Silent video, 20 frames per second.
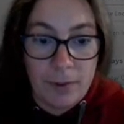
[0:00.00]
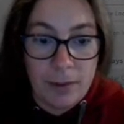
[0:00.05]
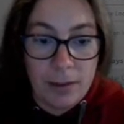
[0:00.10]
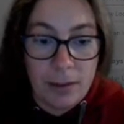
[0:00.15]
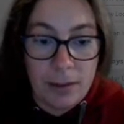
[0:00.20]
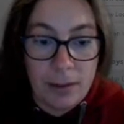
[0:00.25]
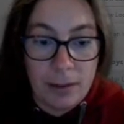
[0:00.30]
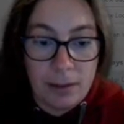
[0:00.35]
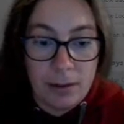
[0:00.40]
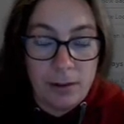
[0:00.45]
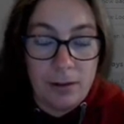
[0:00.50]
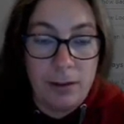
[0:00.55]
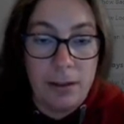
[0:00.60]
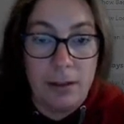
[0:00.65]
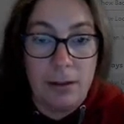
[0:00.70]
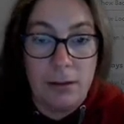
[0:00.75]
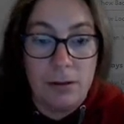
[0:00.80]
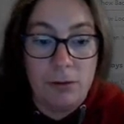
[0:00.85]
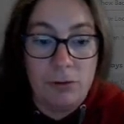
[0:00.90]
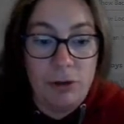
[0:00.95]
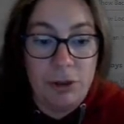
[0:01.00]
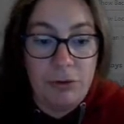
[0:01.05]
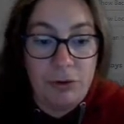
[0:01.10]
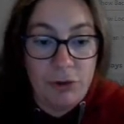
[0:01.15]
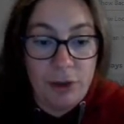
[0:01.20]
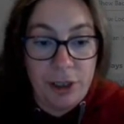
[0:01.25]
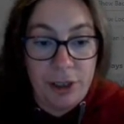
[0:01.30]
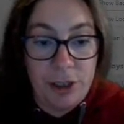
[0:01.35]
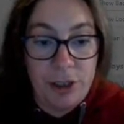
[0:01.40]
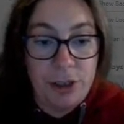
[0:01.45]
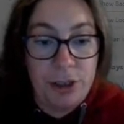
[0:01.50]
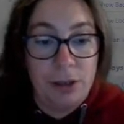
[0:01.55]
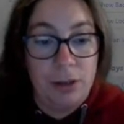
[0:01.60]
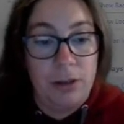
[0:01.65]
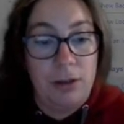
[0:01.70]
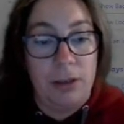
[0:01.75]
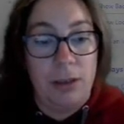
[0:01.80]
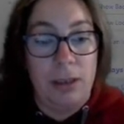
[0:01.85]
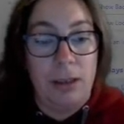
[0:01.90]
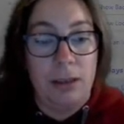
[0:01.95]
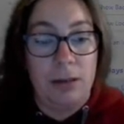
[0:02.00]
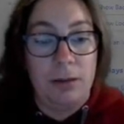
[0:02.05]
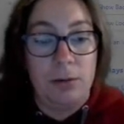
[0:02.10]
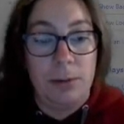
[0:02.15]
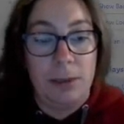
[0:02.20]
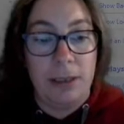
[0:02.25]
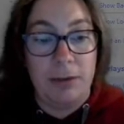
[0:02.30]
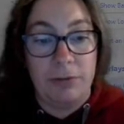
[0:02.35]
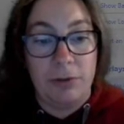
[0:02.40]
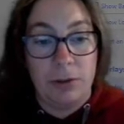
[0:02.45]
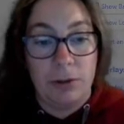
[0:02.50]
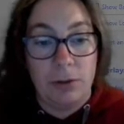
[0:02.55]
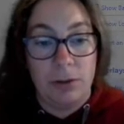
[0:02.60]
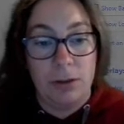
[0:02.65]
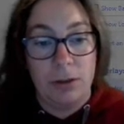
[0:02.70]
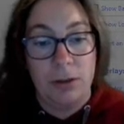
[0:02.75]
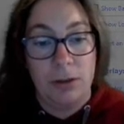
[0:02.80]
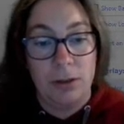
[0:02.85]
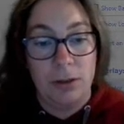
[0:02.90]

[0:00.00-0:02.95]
And then refresh, and we'll have a look